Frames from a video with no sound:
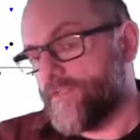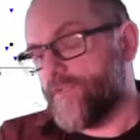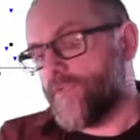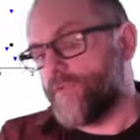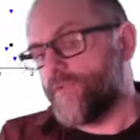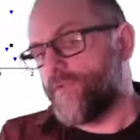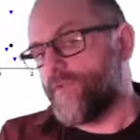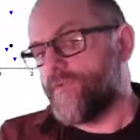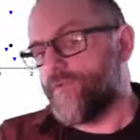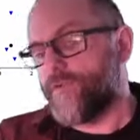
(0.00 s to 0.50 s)
there's a
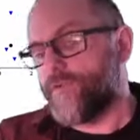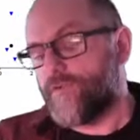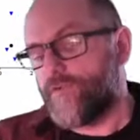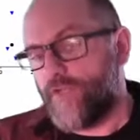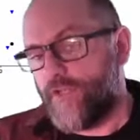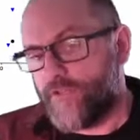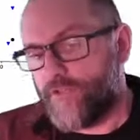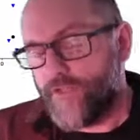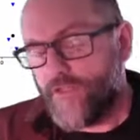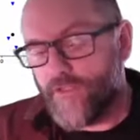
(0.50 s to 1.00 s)
little bit
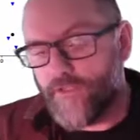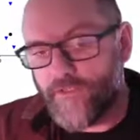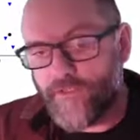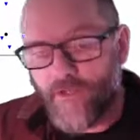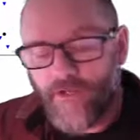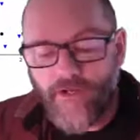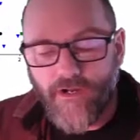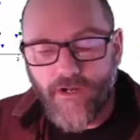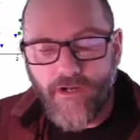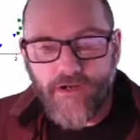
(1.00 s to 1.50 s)
of a
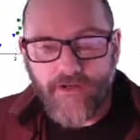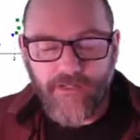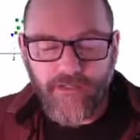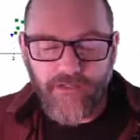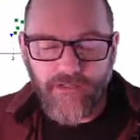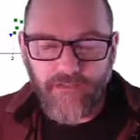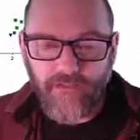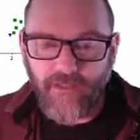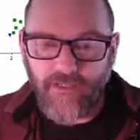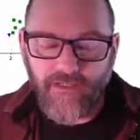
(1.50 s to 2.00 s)
dark art
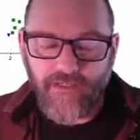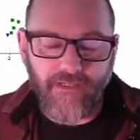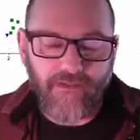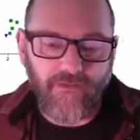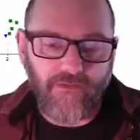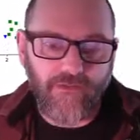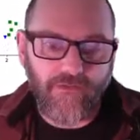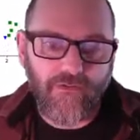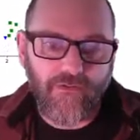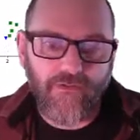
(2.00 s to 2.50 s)
here. Like
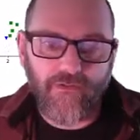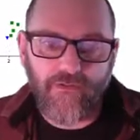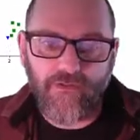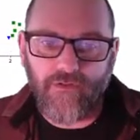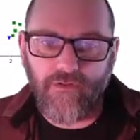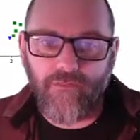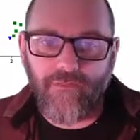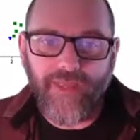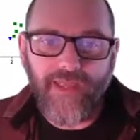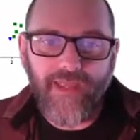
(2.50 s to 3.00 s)

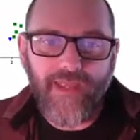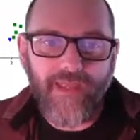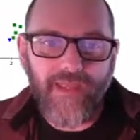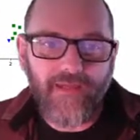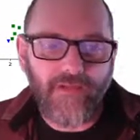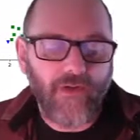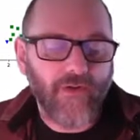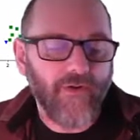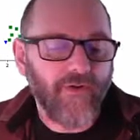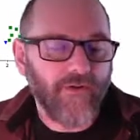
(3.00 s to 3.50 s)
you
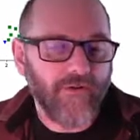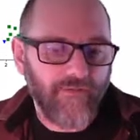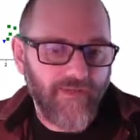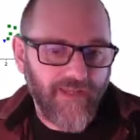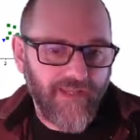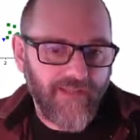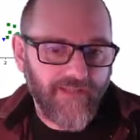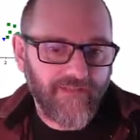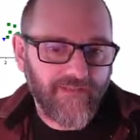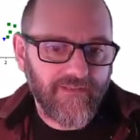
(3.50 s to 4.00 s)
may know in
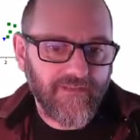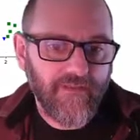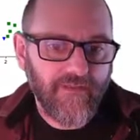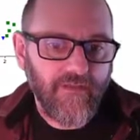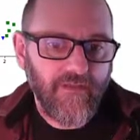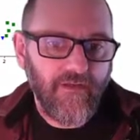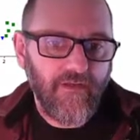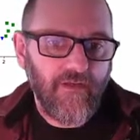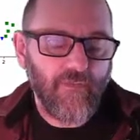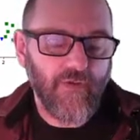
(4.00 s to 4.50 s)
advance
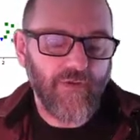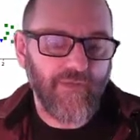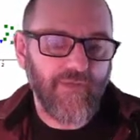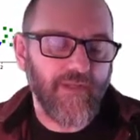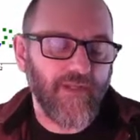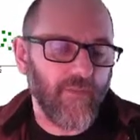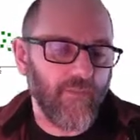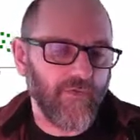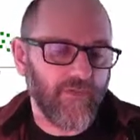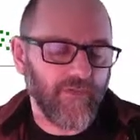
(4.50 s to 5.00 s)
what
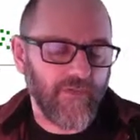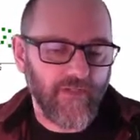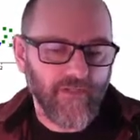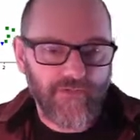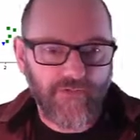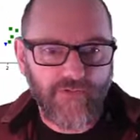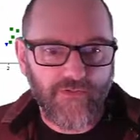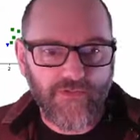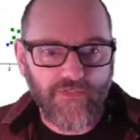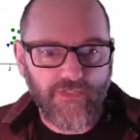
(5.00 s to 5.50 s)
the number of
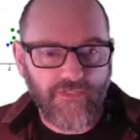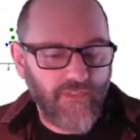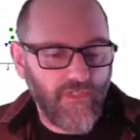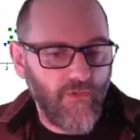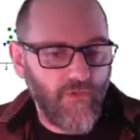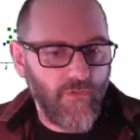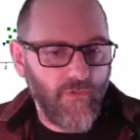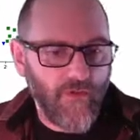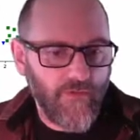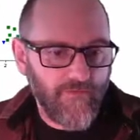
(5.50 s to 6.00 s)
clusters is
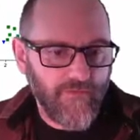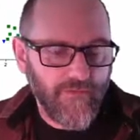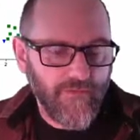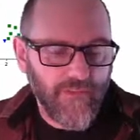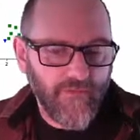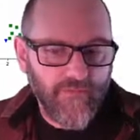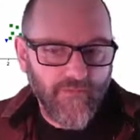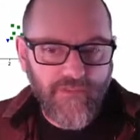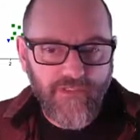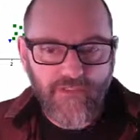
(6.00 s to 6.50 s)
that you want for
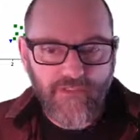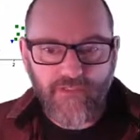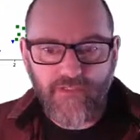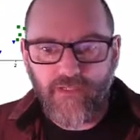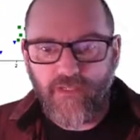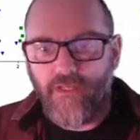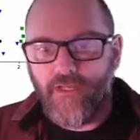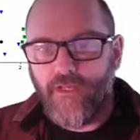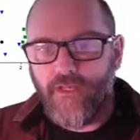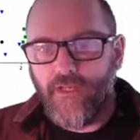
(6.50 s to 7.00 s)
some reason.